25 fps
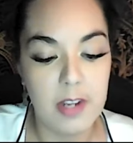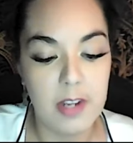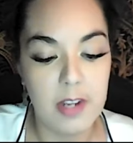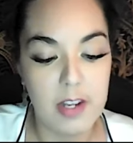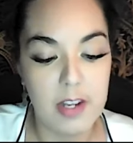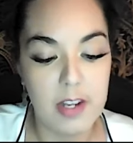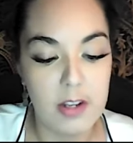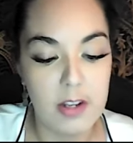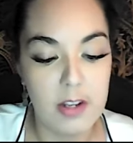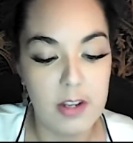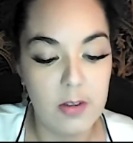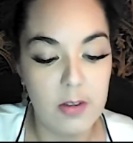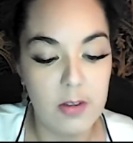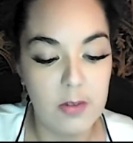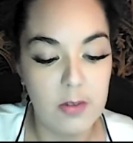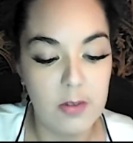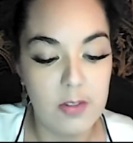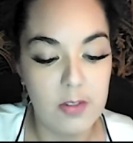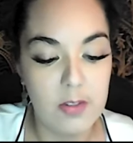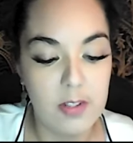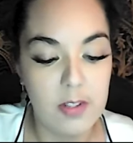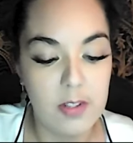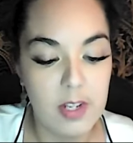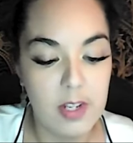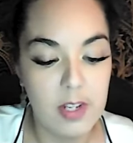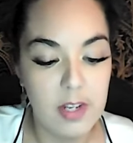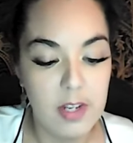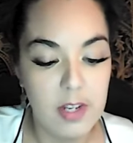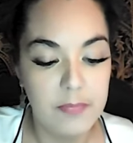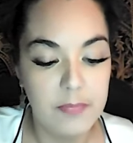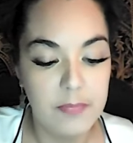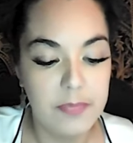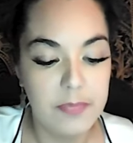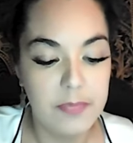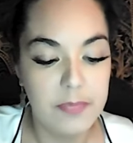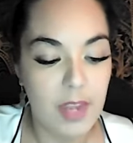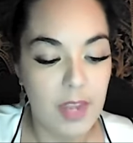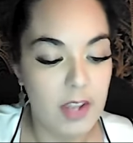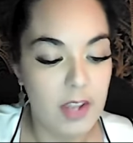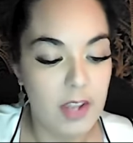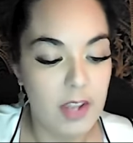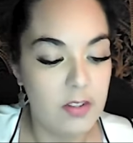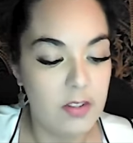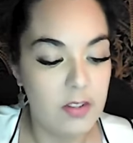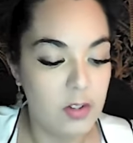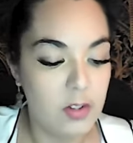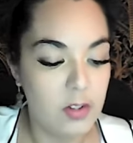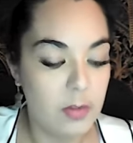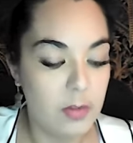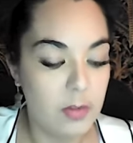can use
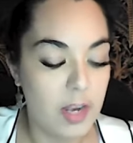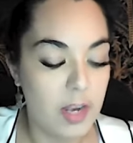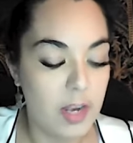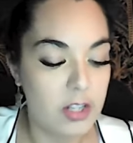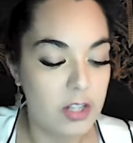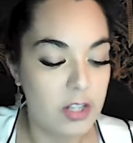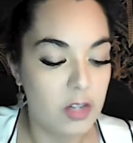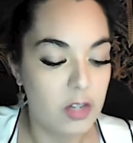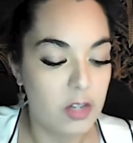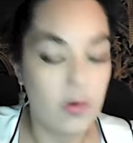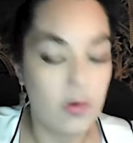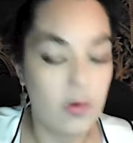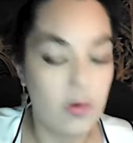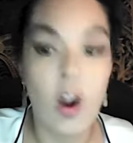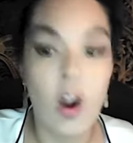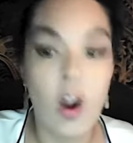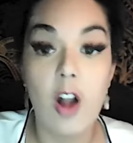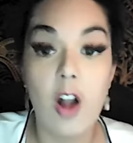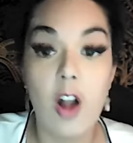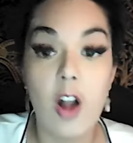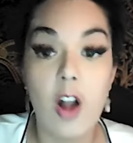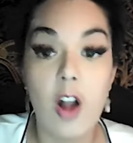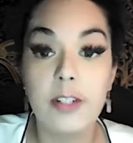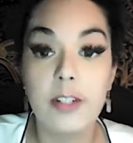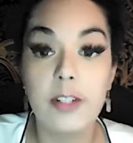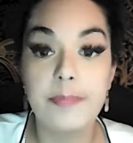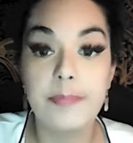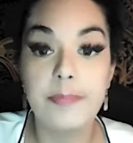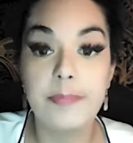as your magic rock.